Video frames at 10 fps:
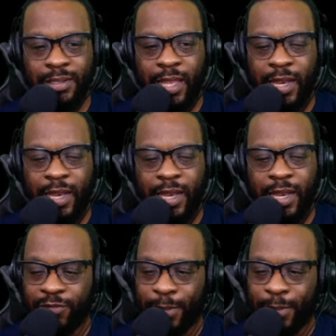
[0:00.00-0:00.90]
And I love
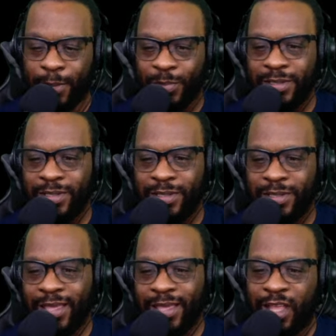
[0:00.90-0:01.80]
my women.
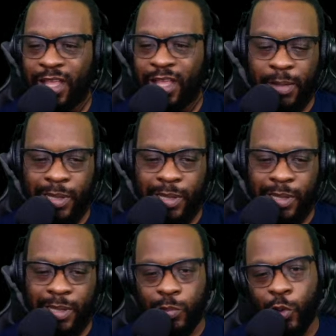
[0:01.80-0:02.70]
I love my black
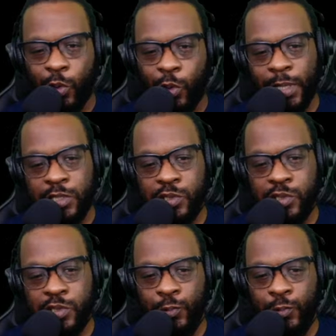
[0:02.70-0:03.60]
women with all my
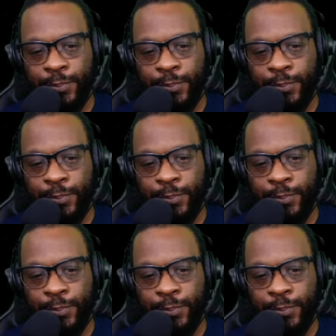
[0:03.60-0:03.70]
soul.